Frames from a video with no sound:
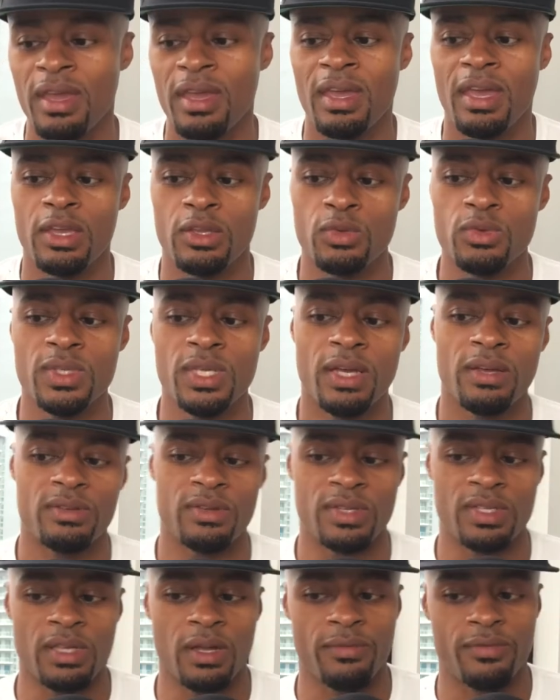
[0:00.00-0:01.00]
and you tell
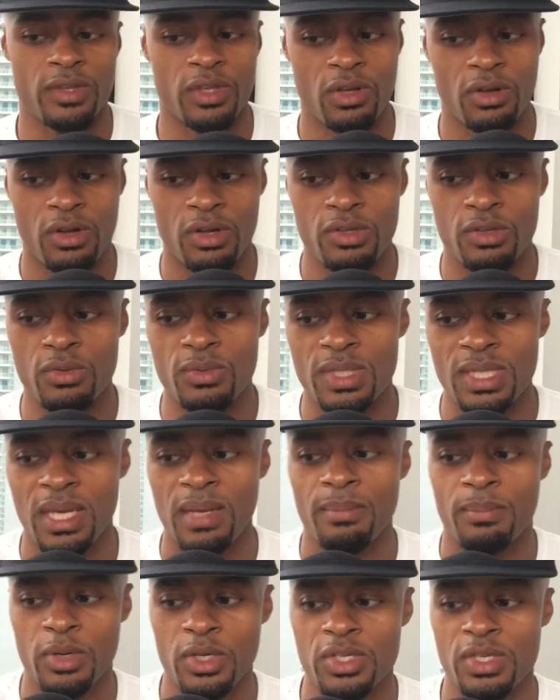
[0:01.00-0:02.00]
yourself that you're going to do
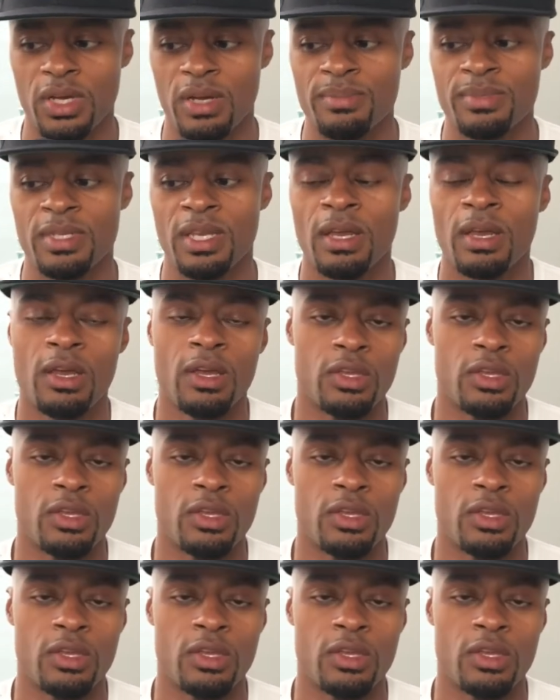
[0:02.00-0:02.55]
10 push ups,